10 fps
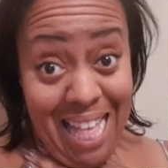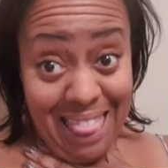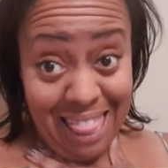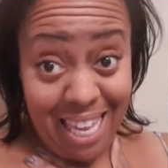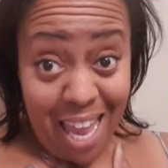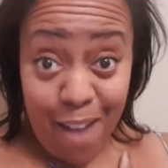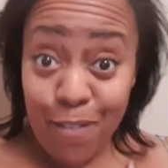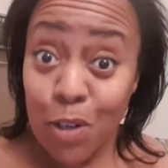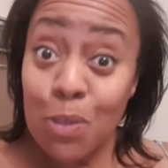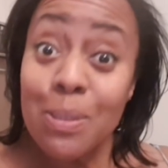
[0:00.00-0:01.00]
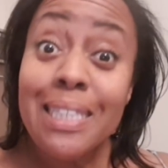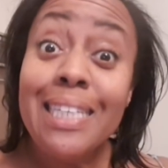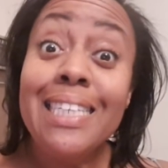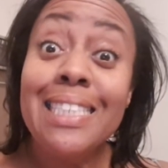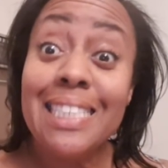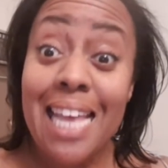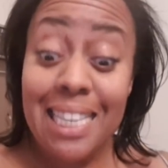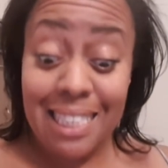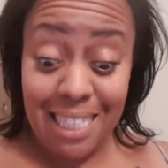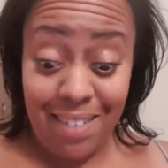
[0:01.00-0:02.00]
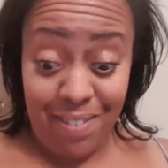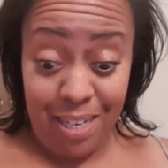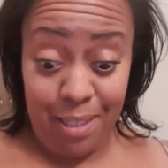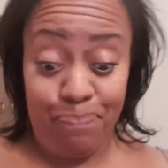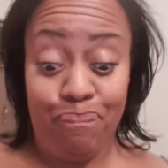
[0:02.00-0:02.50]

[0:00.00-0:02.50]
late afternoon / evening.